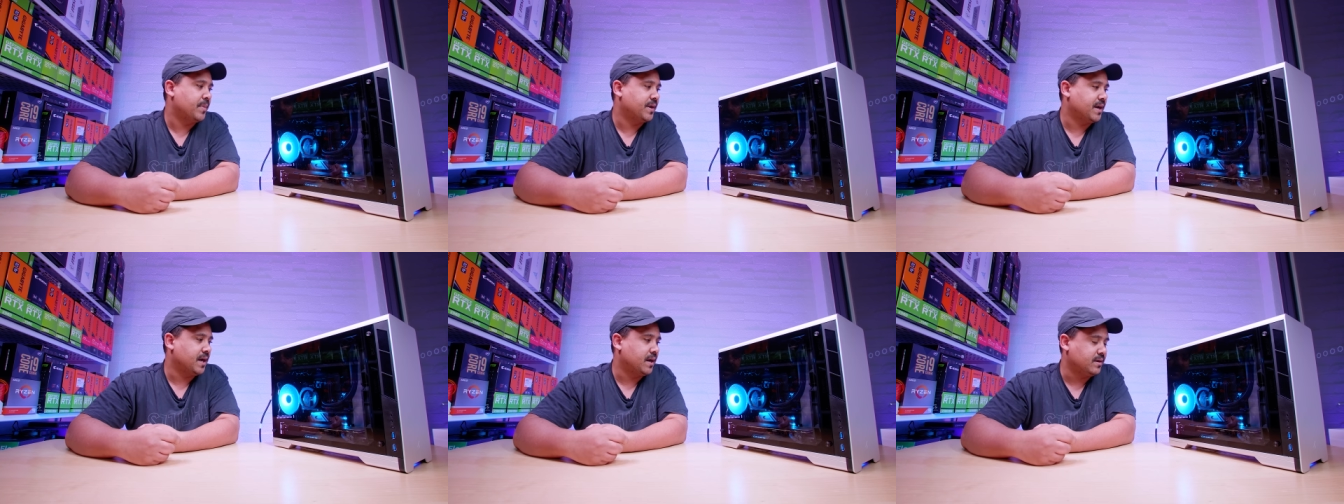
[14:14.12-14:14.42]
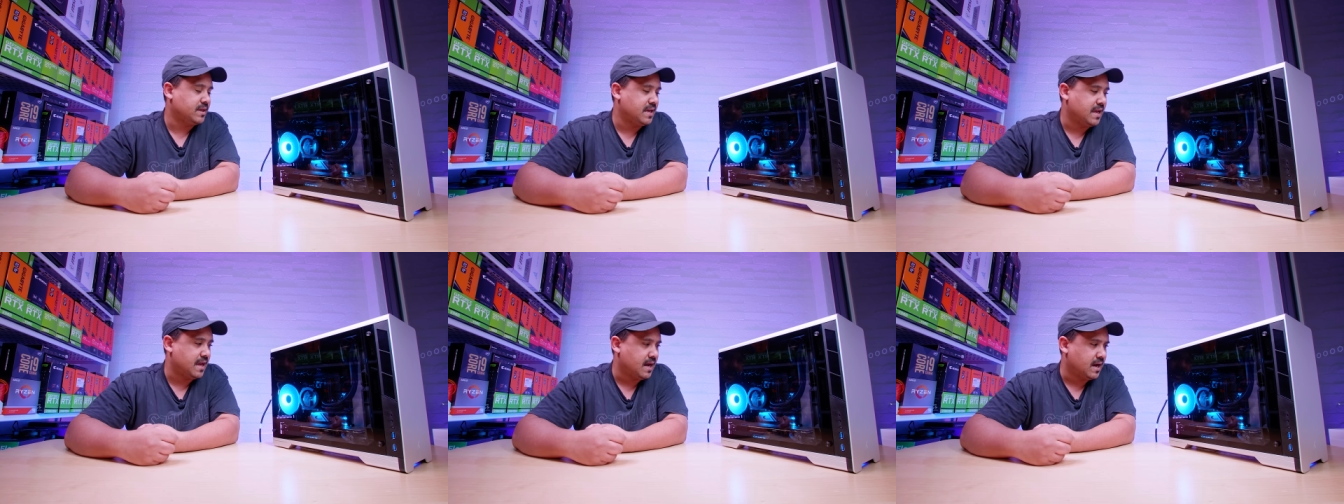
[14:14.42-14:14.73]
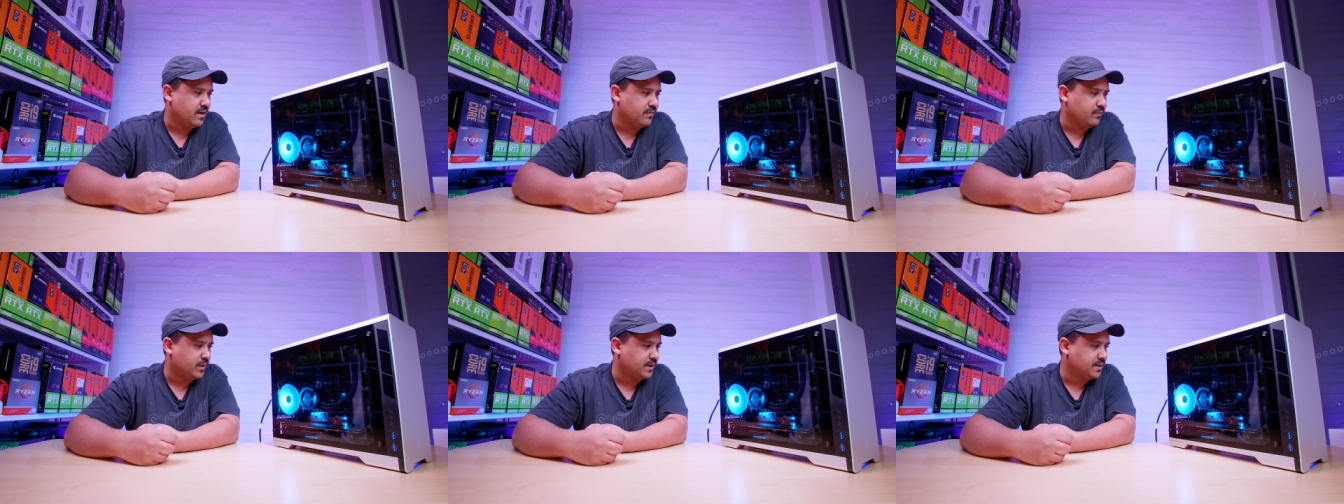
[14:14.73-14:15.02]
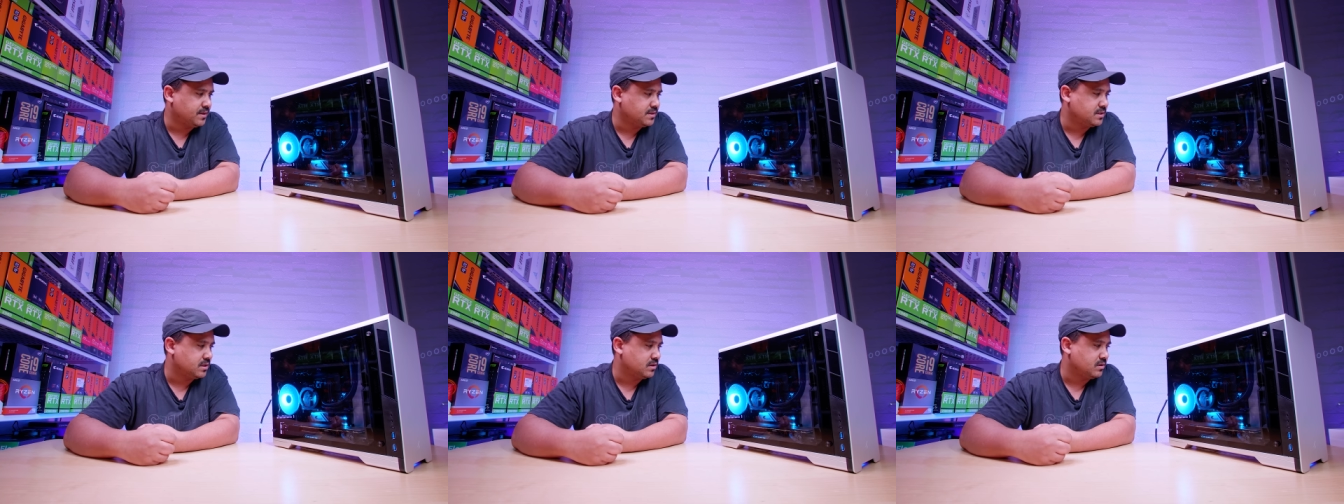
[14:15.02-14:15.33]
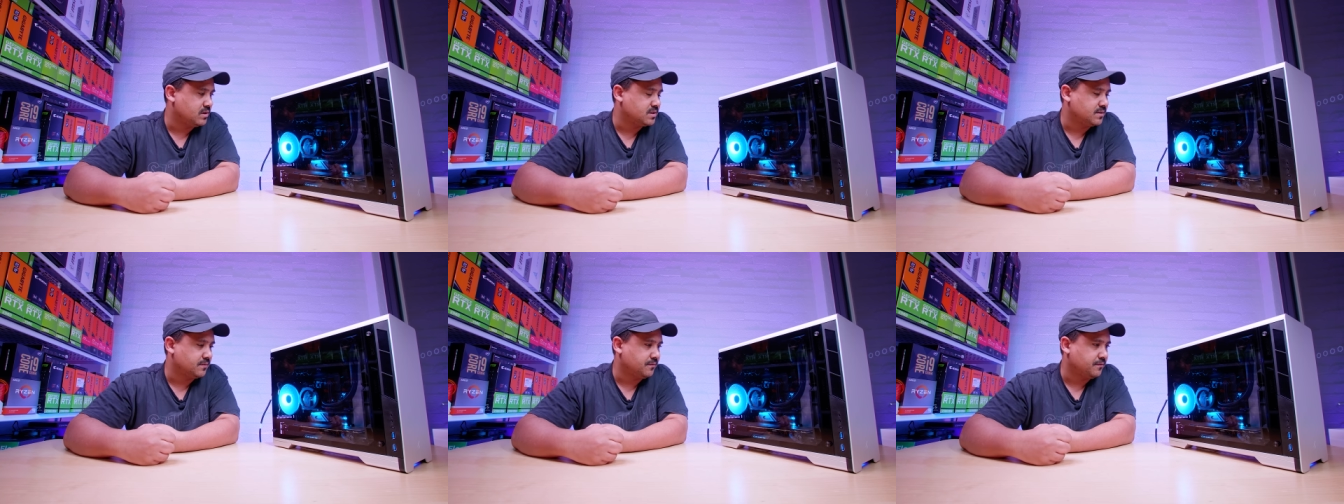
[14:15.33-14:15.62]
but I wanted to
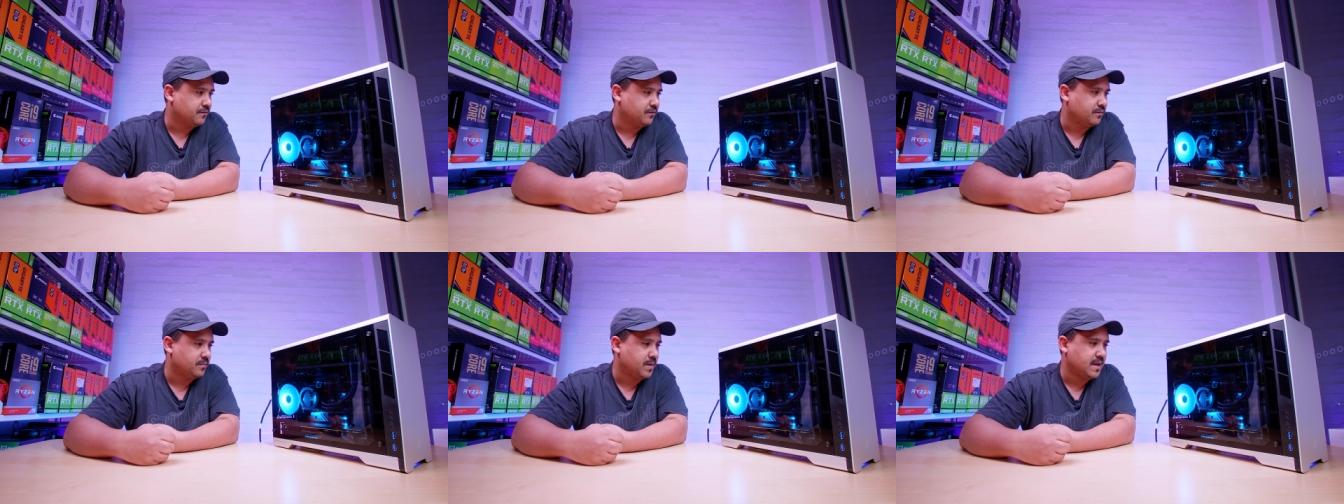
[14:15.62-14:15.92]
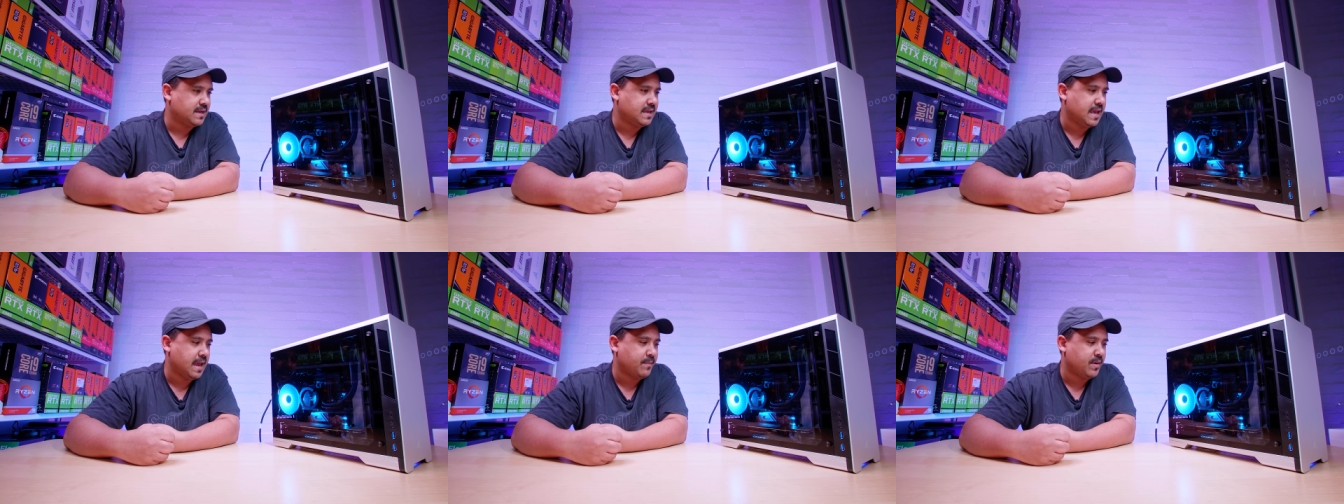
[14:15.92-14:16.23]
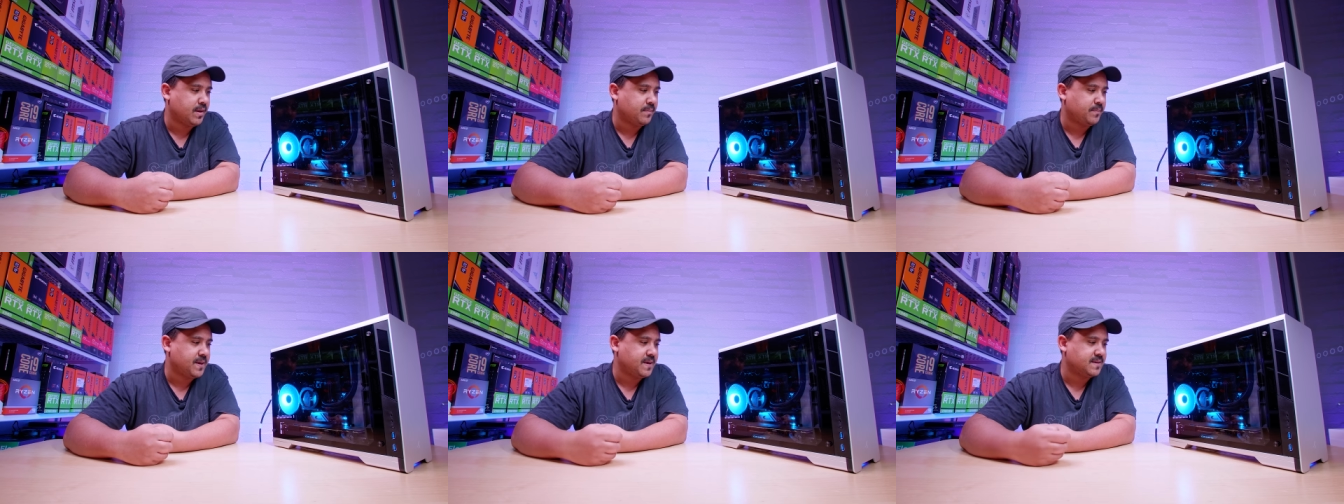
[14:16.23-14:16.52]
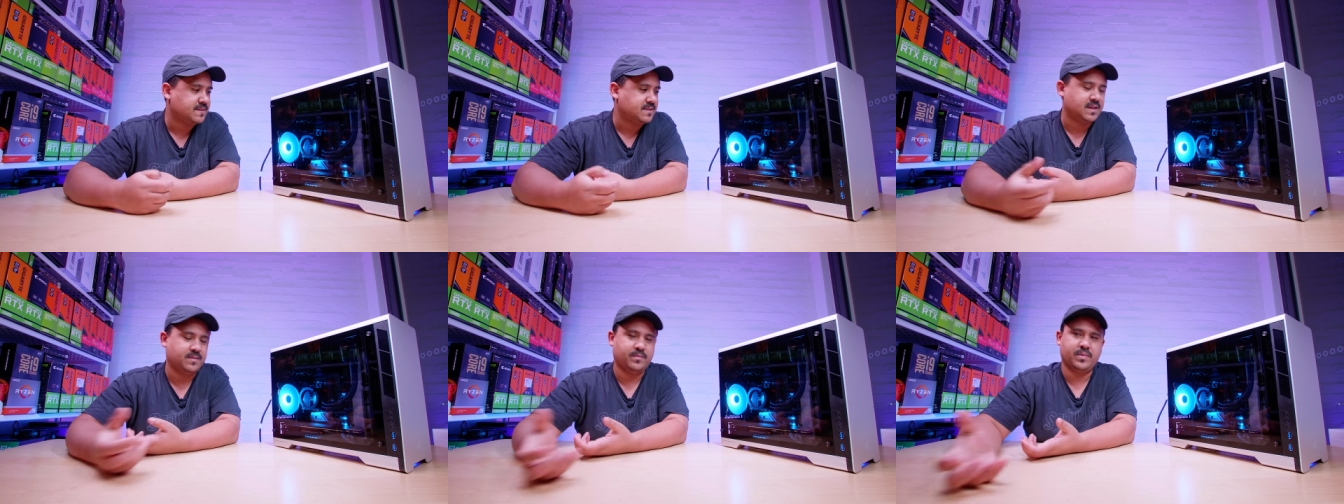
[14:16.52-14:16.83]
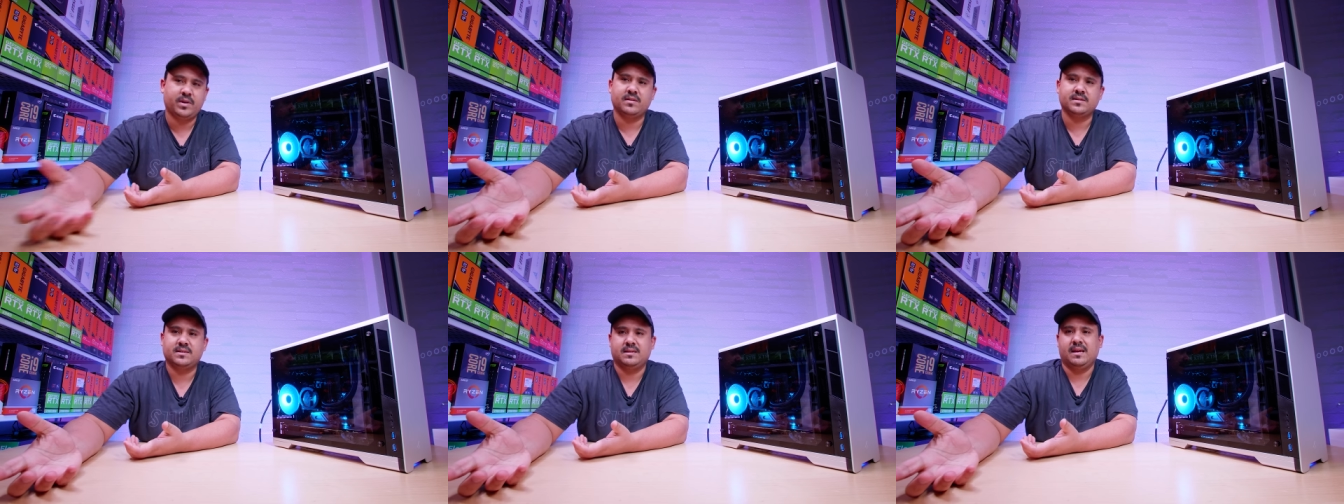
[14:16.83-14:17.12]
use it for my gaming PC
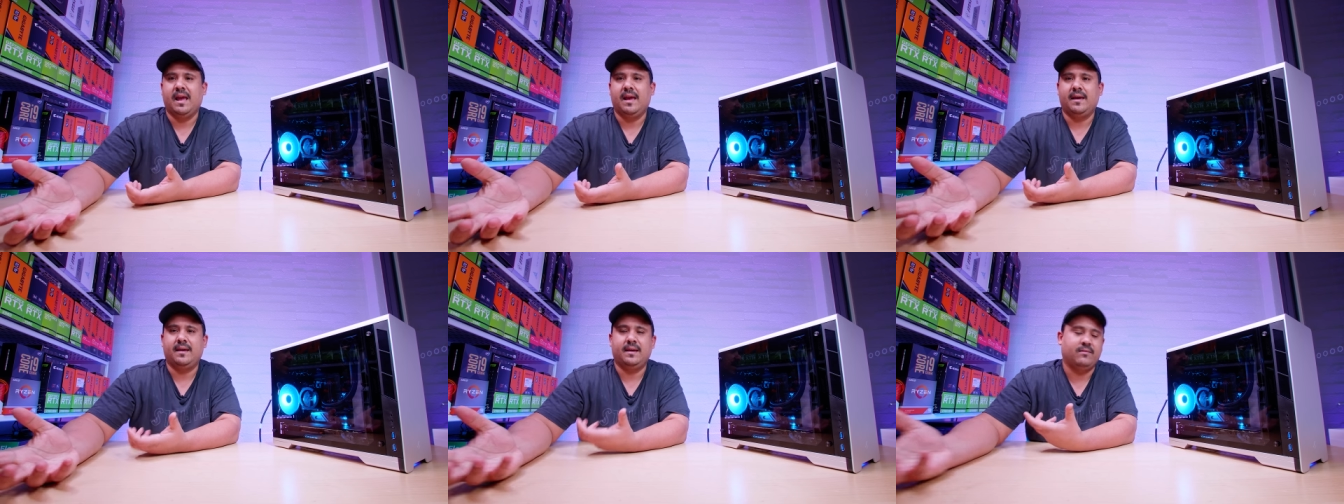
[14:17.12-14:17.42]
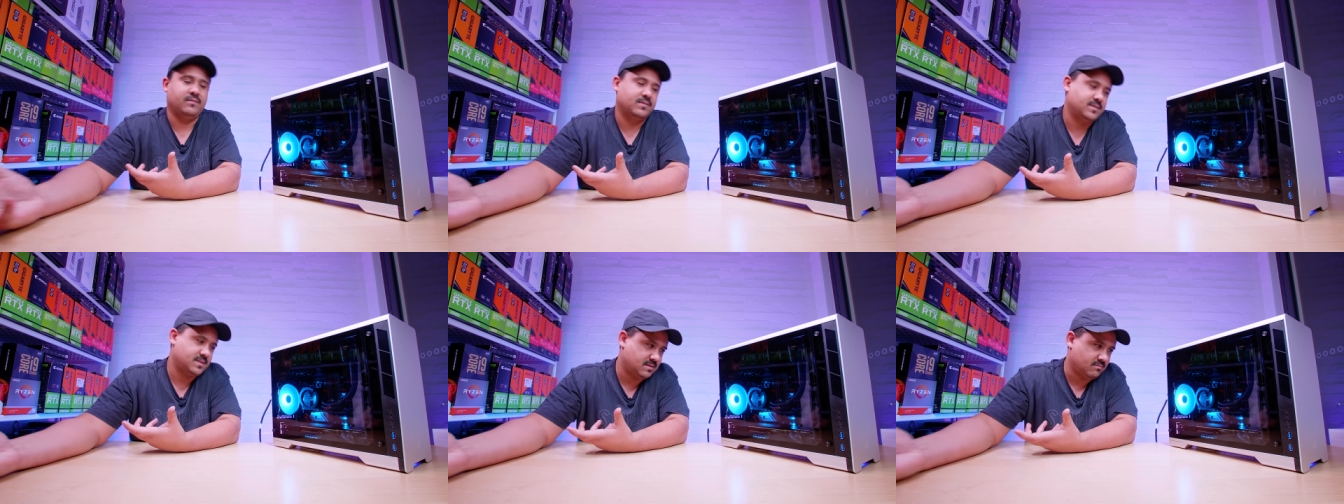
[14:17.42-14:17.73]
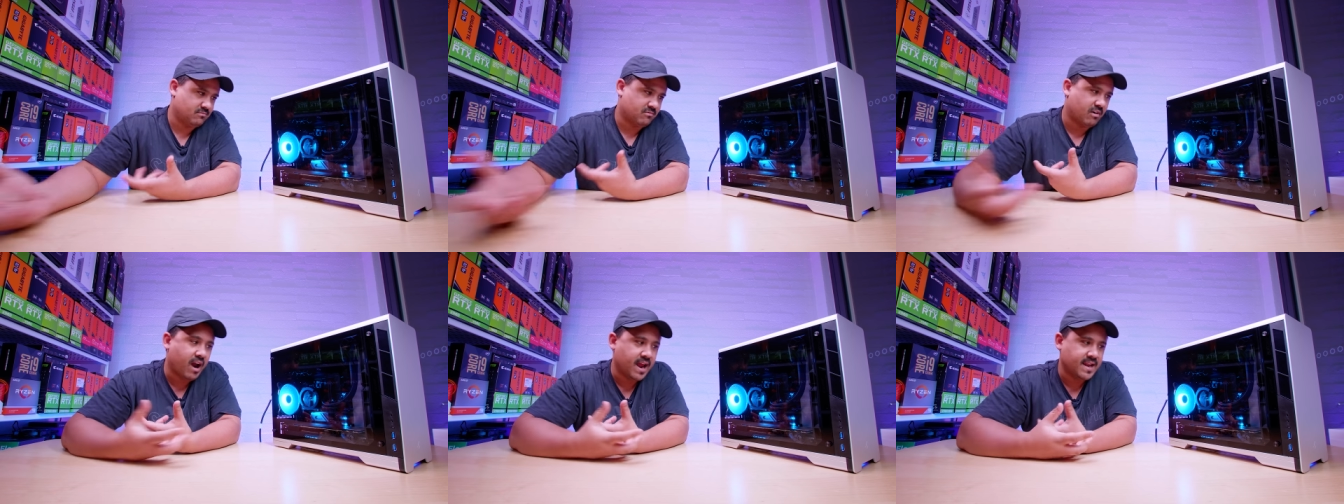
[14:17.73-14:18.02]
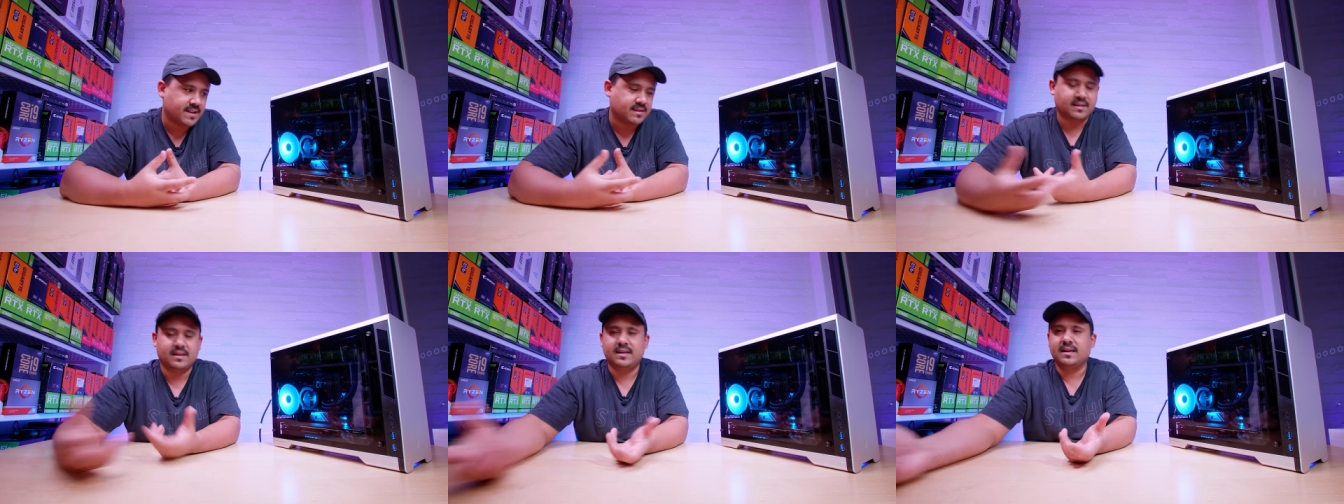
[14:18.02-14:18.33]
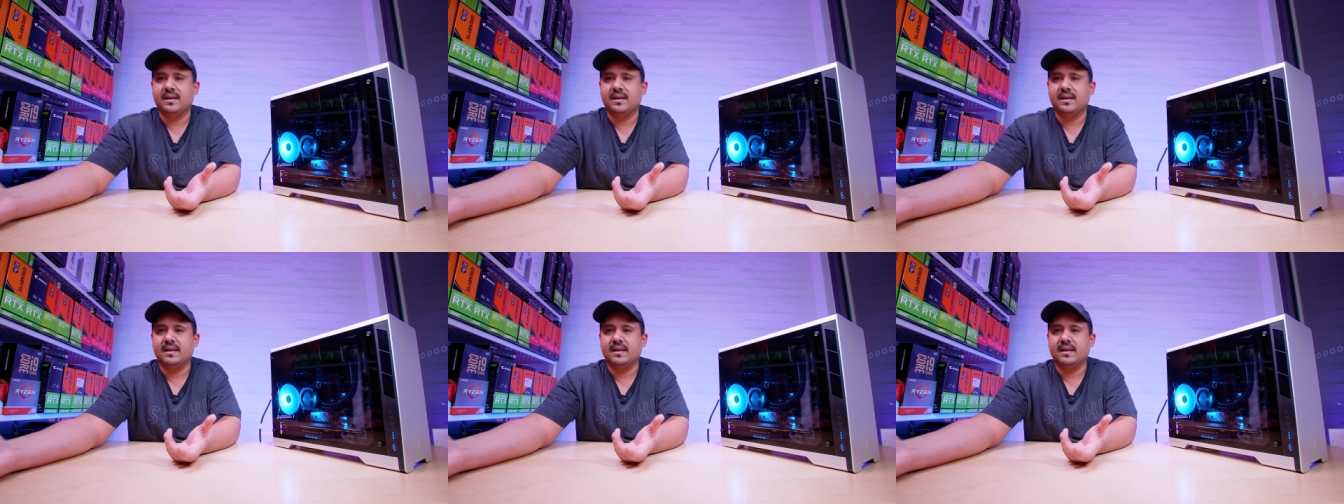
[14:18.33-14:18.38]
because yeah, it was the right